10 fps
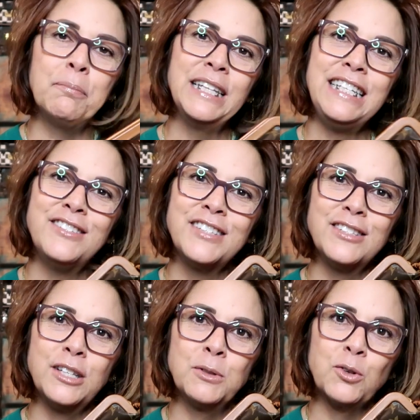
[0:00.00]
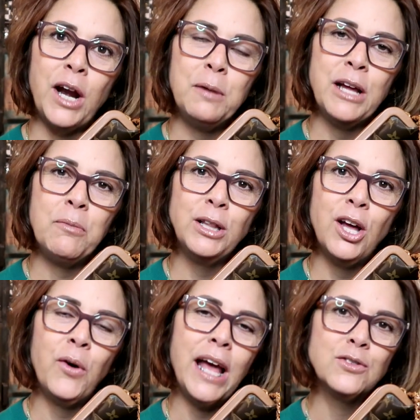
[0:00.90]
please subscribe down
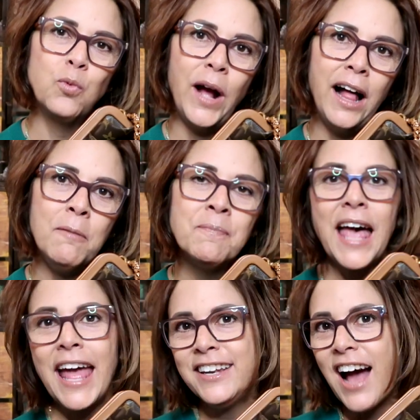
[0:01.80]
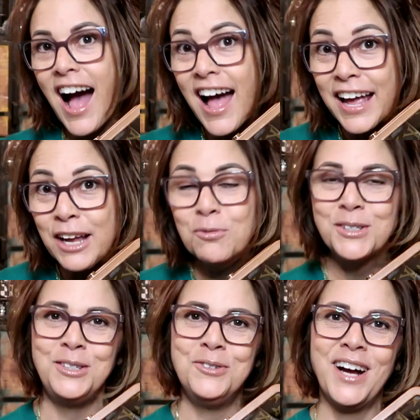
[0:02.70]
below as well. And I will
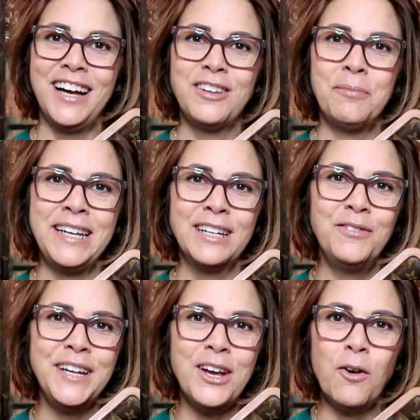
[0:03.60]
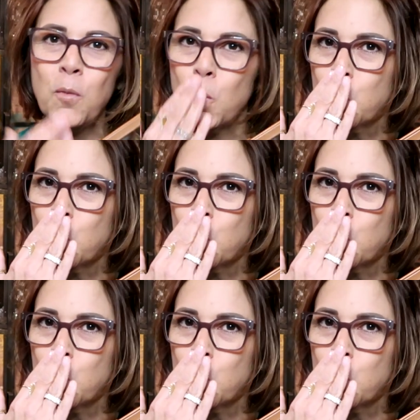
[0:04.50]
see you guys on my next video.